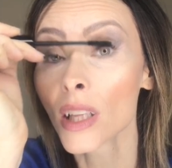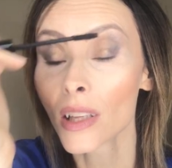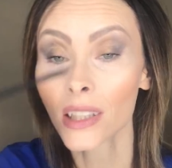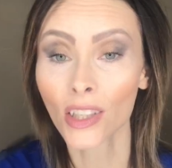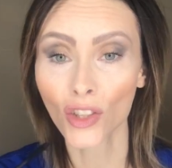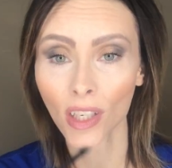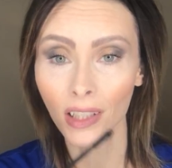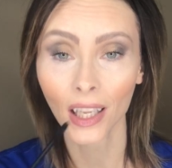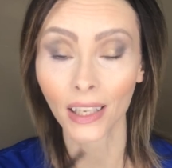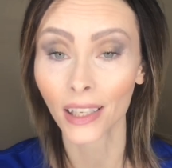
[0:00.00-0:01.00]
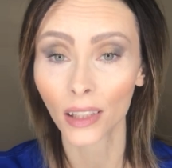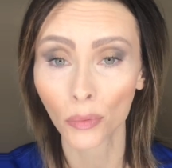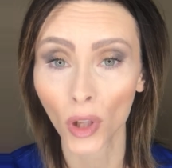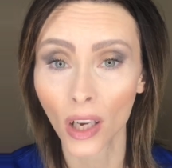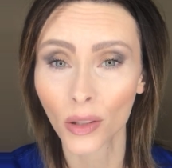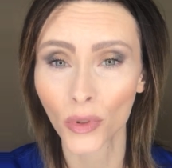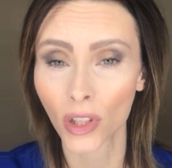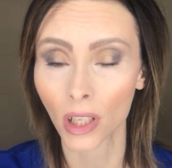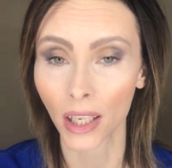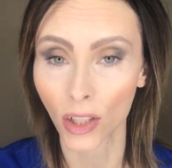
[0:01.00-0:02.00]
This is just Lucky Lip Gloss, which
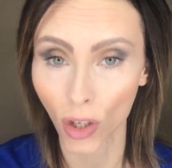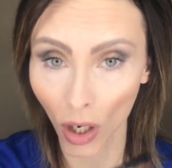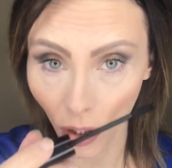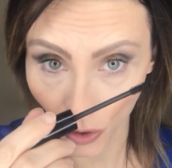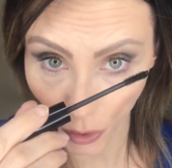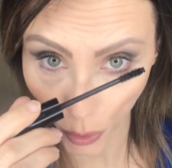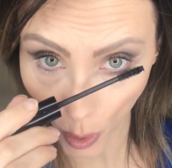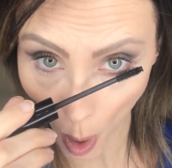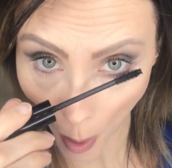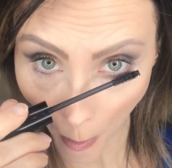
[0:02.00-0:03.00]
is like a darker nude.